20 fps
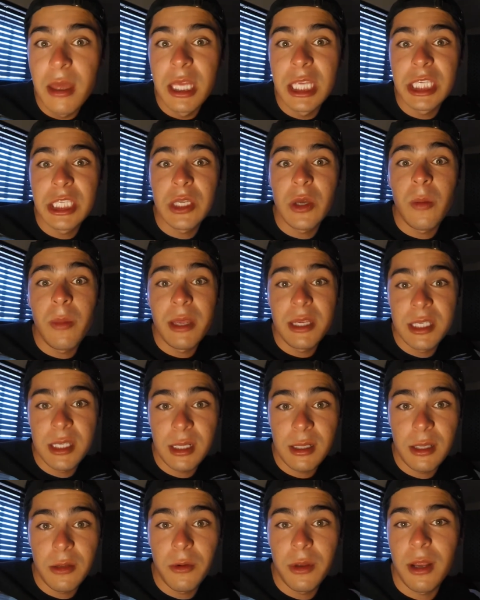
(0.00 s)
So I
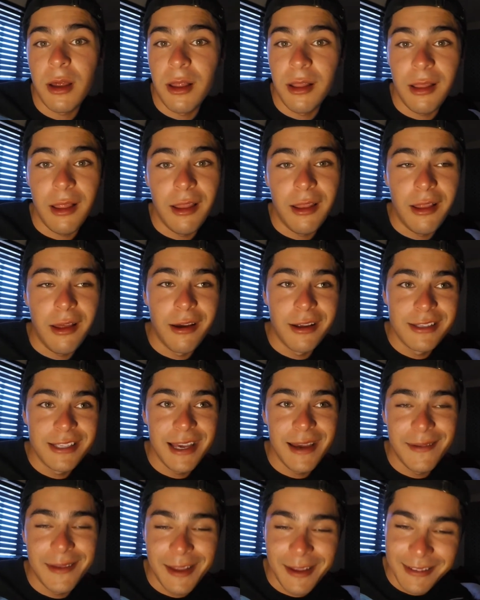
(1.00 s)
basically went a long
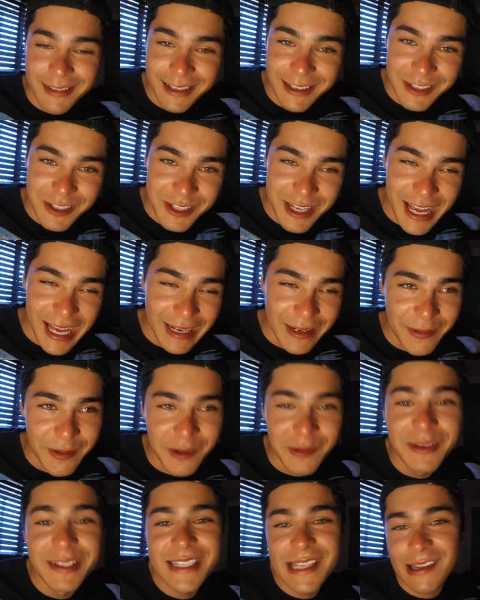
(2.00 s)
time without taking a shower,
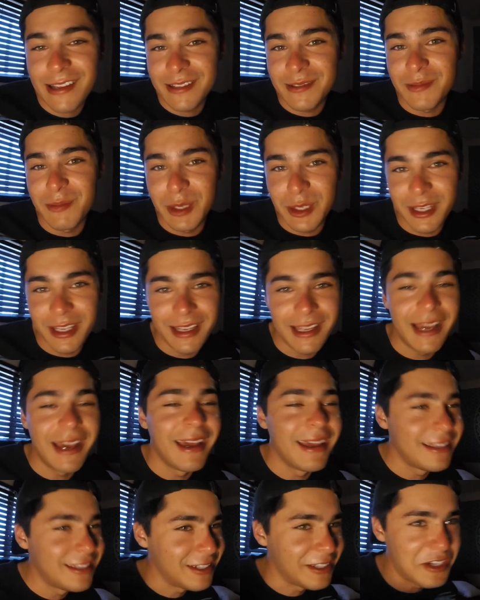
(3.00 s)
but once I got to Munich,
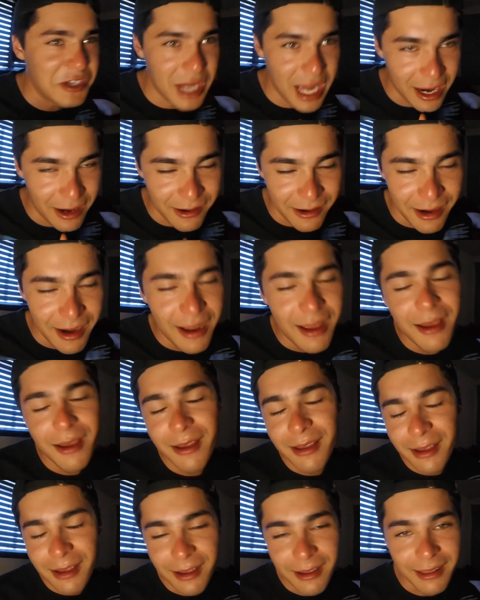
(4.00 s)
I took a shower
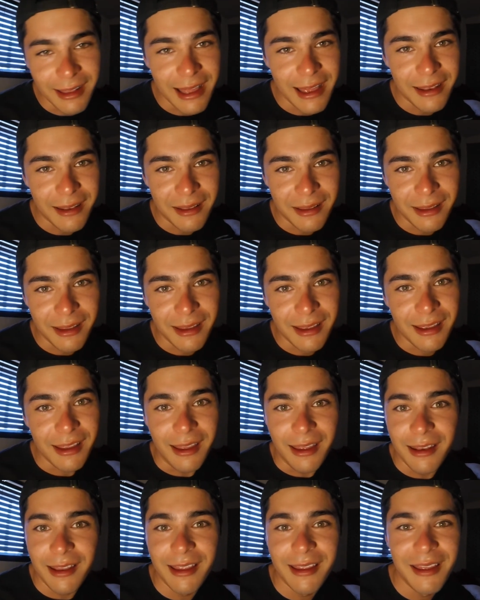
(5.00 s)
gladly,
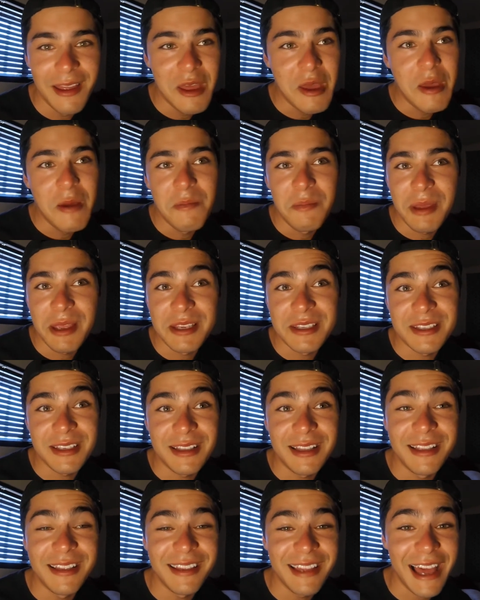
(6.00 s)
and
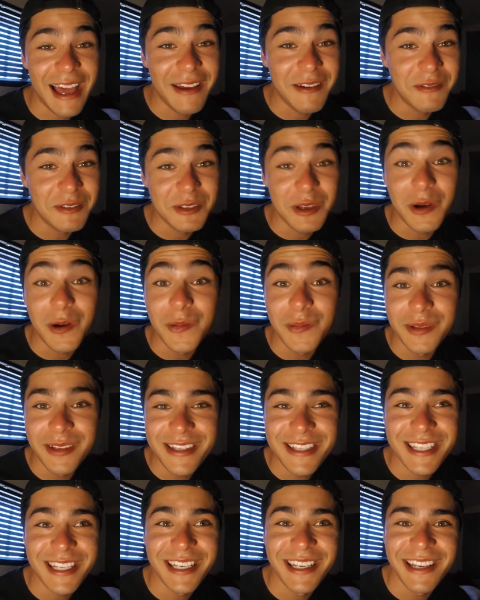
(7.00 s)
basically I was
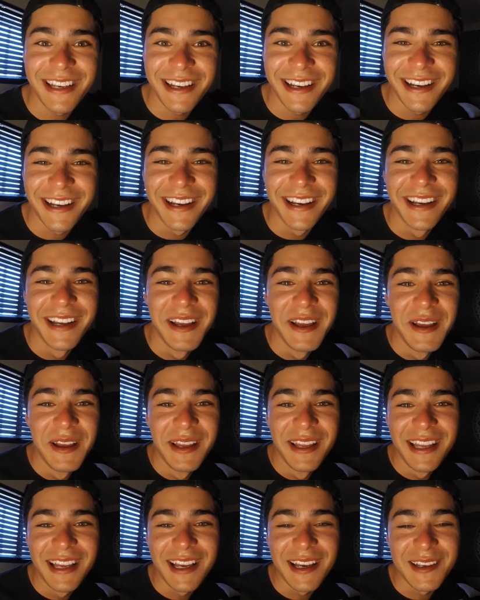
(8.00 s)
homeless in
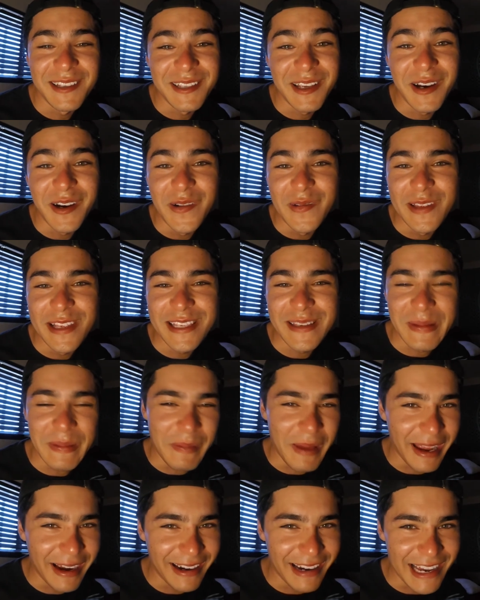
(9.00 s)
I was homeless in
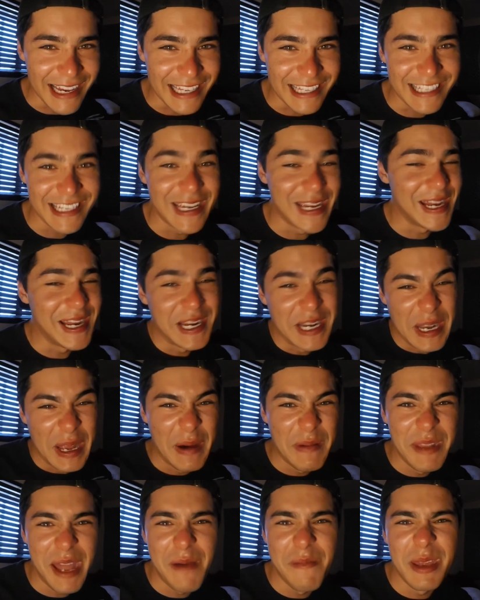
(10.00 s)
Paris, so you know,
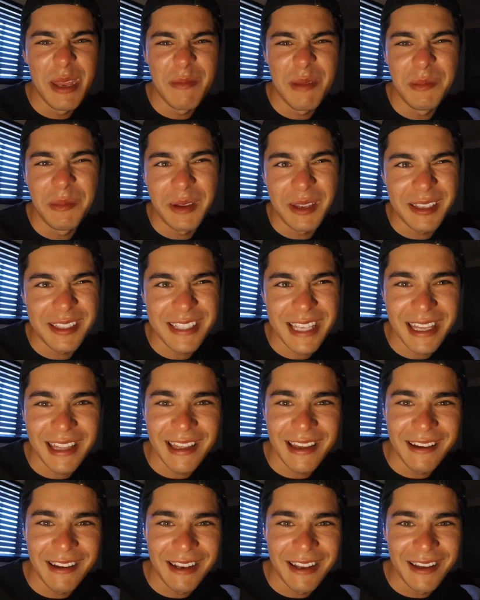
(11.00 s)
not many people could say
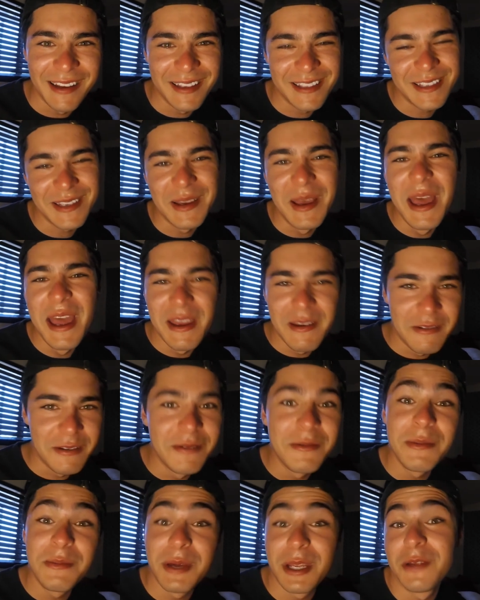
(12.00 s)
that, you know. So,
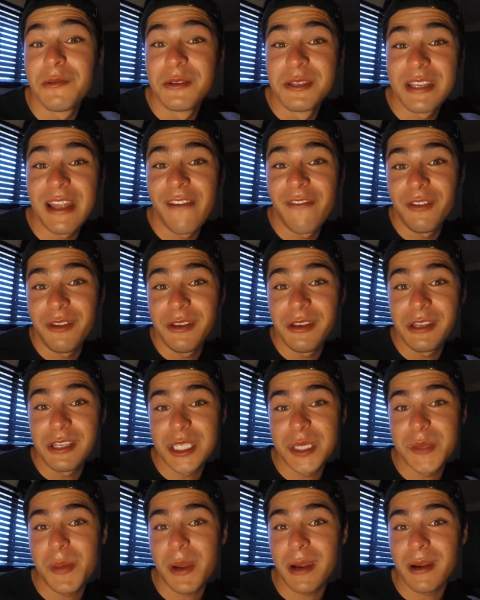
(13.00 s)
but it was definitely an
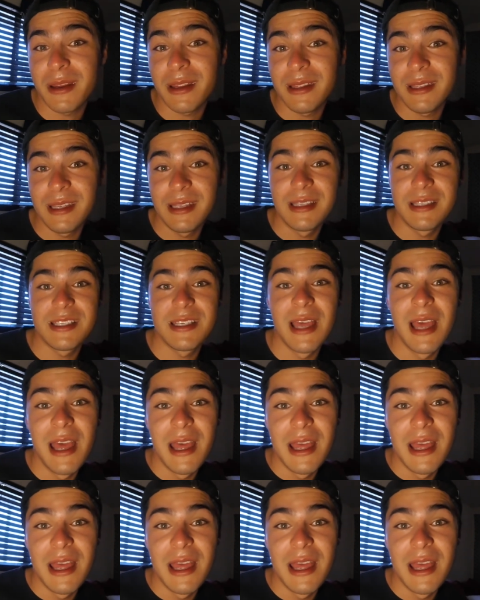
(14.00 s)
experience.